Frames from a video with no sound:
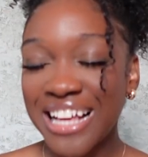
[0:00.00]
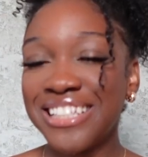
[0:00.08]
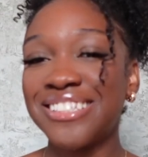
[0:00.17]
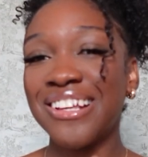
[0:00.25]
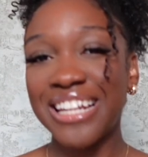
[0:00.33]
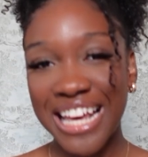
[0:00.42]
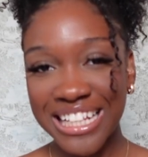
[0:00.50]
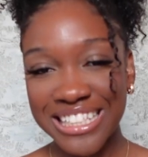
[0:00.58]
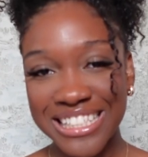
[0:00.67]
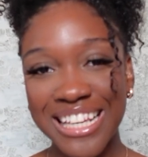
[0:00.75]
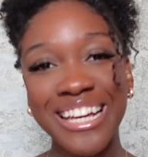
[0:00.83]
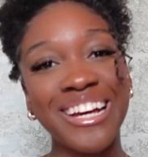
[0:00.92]
So
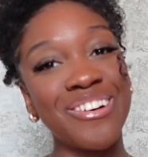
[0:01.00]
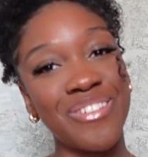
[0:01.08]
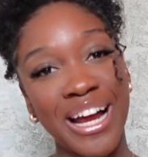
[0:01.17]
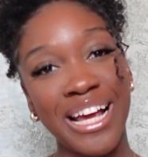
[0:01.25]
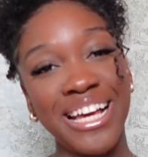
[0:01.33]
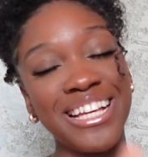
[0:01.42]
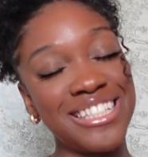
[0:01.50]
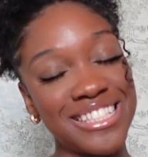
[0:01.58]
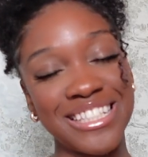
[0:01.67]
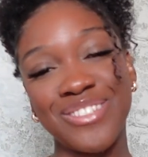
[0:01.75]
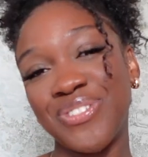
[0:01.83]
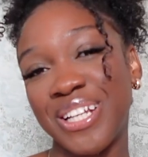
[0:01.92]
let's get right into
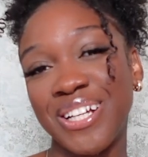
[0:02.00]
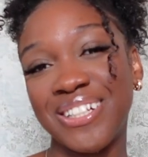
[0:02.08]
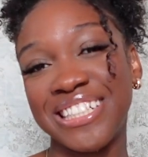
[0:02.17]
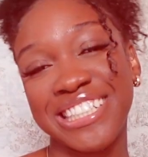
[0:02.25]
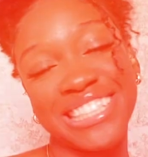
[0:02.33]
this video.